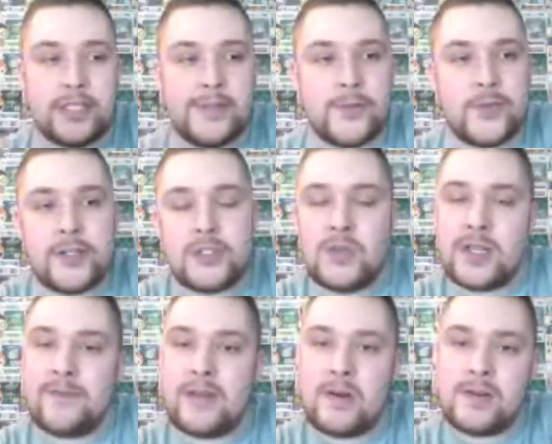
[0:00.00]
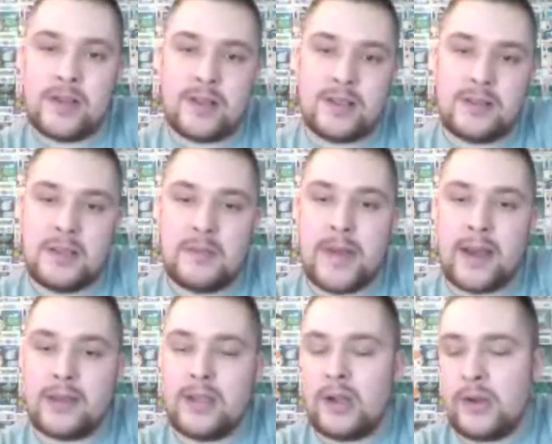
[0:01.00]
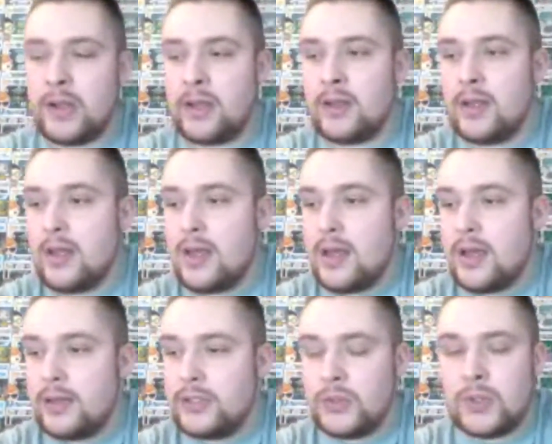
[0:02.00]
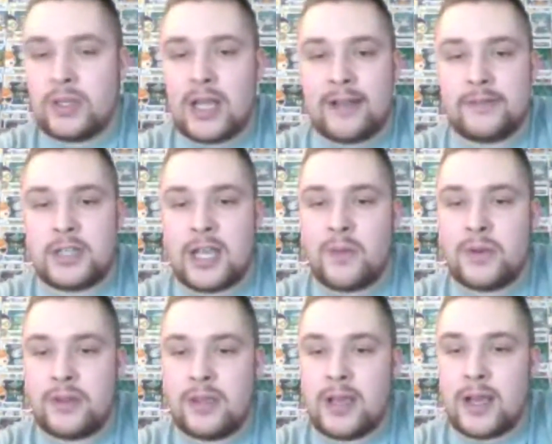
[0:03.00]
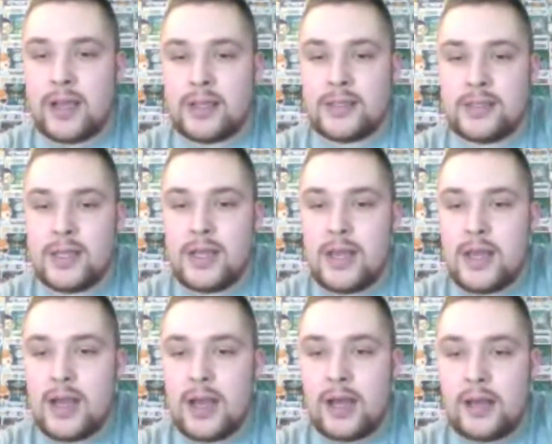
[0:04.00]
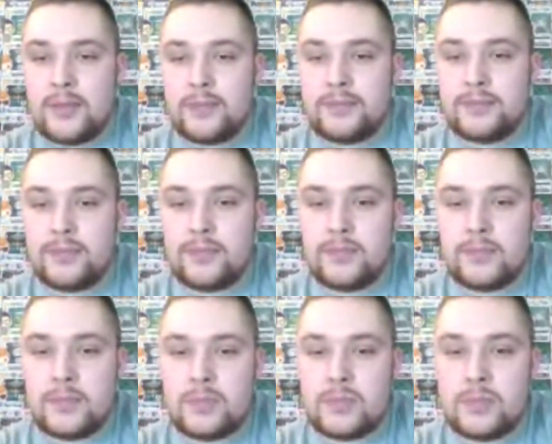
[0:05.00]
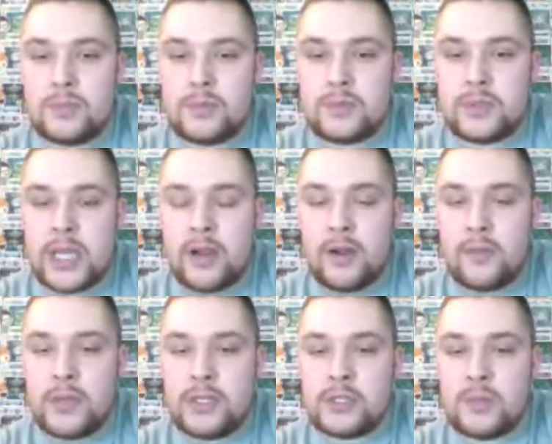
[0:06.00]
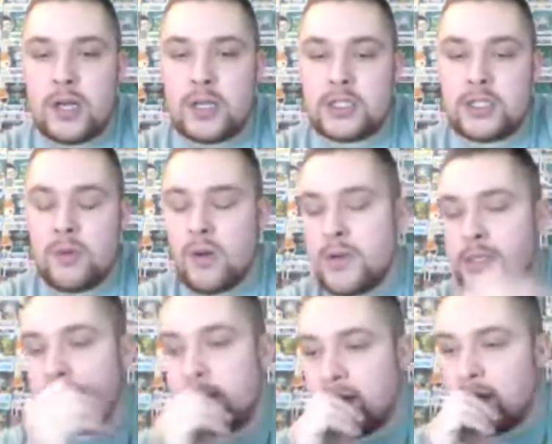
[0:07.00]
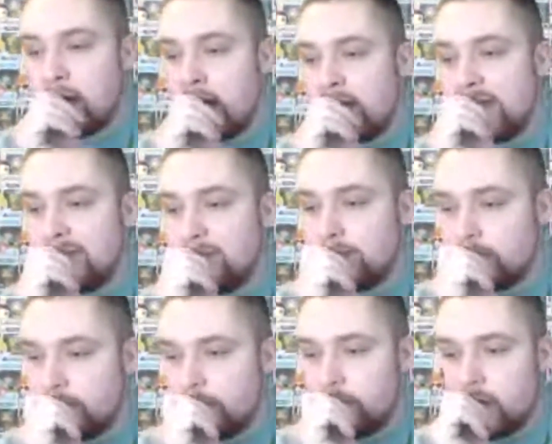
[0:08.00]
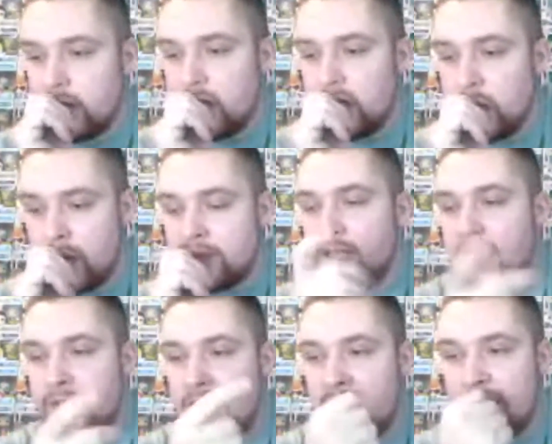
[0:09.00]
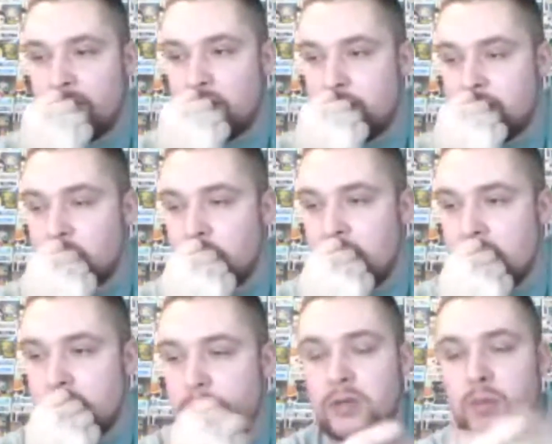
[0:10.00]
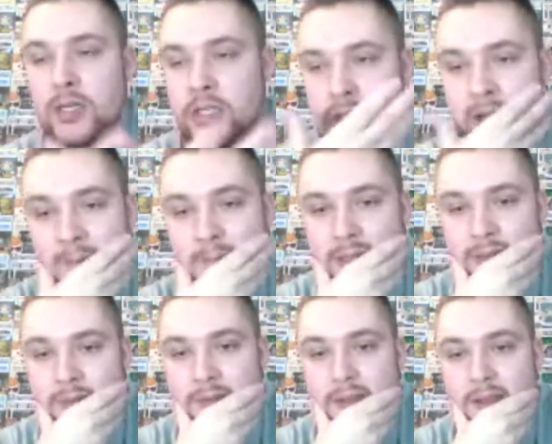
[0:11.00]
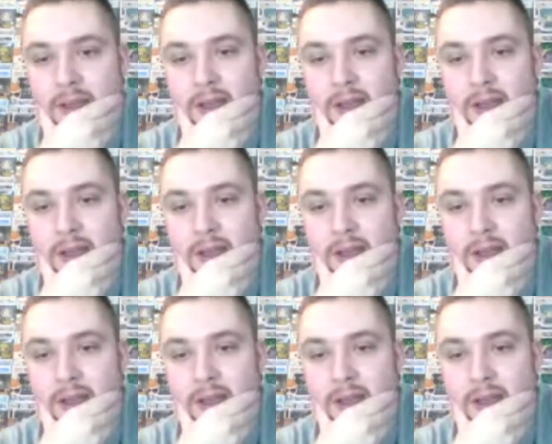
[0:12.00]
Daisy sleeps for like 2.5 hours. I can sneak back here and do a live chat with you guys. Tara, we just watched, what was it? The one with Dove Cameron we just watched. We're going to watch Zombies.